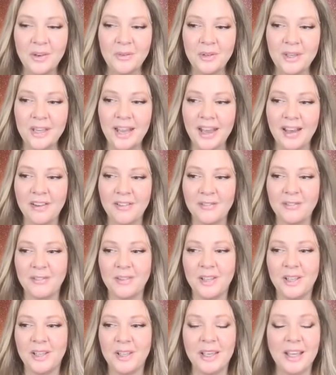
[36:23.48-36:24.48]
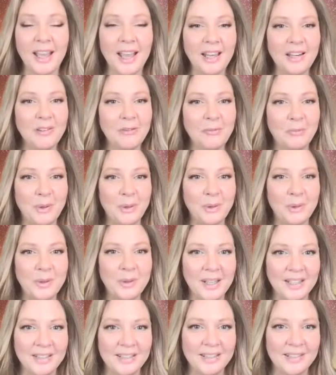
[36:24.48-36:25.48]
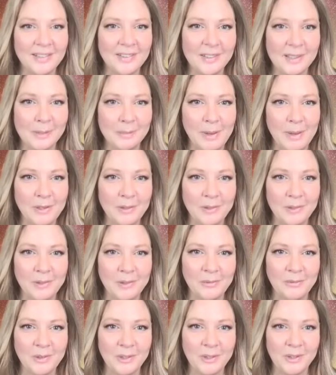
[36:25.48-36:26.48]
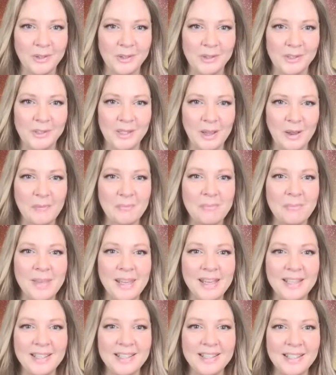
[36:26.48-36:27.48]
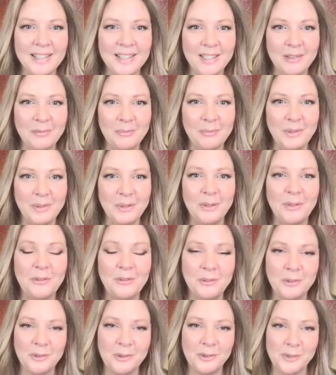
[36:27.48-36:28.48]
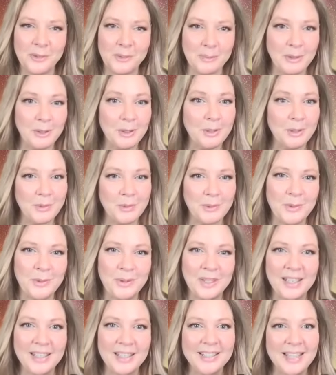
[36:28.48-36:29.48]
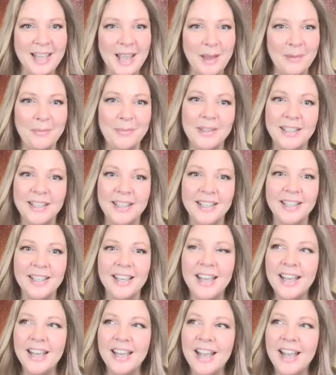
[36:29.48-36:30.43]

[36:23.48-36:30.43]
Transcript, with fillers: We have kind of both ends of the spectrum where there's amazing, beautiful, spiritual things happening.